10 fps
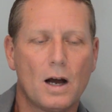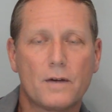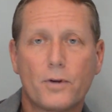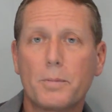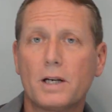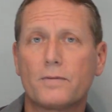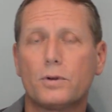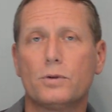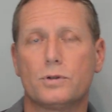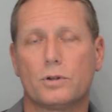Fermented
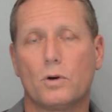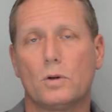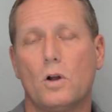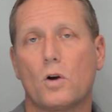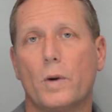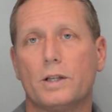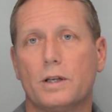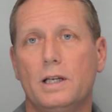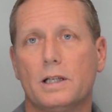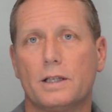foods go a long way to
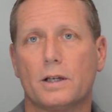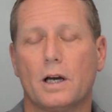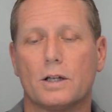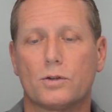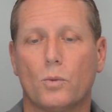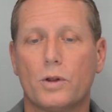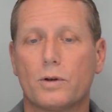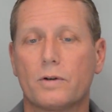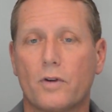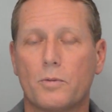healing the gut. So
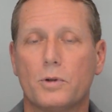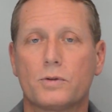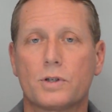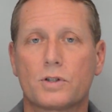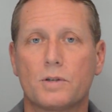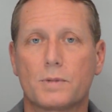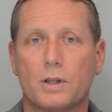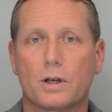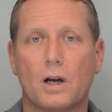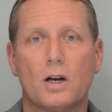1/3 of our immune system's
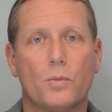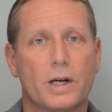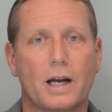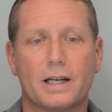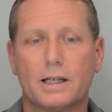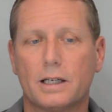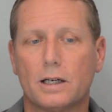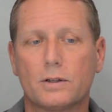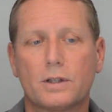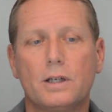in the gut. We got to get it
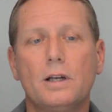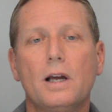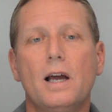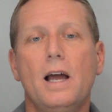healthy.